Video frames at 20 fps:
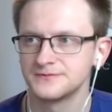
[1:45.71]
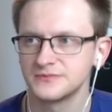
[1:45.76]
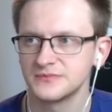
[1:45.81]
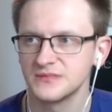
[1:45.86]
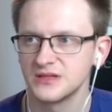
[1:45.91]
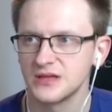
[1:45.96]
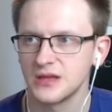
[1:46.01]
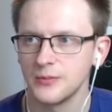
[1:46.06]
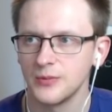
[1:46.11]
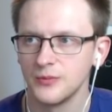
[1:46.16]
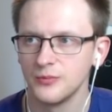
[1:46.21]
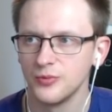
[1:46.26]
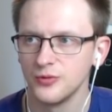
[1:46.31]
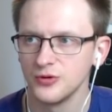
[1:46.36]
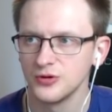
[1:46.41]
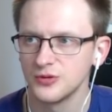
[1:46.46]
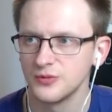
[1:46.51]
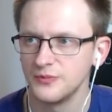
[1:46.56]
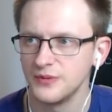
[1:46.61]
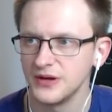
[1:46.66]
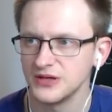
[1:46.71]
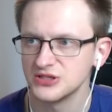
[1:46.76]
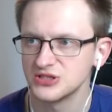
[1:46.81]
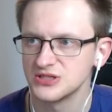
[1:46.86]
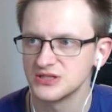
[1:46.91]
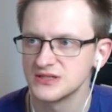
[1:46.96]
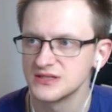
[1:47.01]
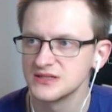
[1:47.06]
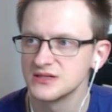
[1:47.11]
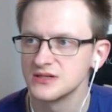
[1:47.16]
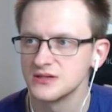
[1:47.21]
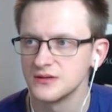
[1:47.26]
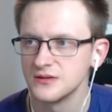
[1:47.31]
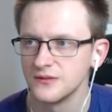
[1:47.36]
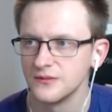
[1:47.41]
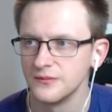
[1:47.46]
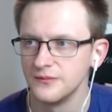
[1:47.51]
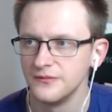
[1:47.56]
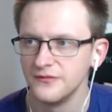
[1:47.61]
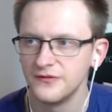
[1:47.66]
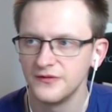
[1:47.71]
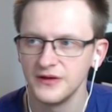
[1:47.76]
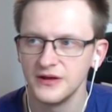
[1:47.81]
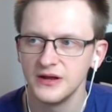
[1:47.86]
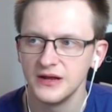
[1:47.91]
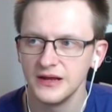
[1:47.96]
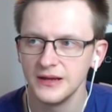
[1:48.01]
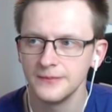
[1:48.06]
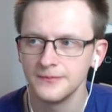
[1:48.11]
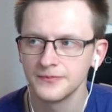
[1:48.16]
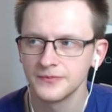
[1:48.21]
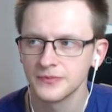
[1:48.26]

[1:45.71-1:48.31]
Double bolt, patches, Finley.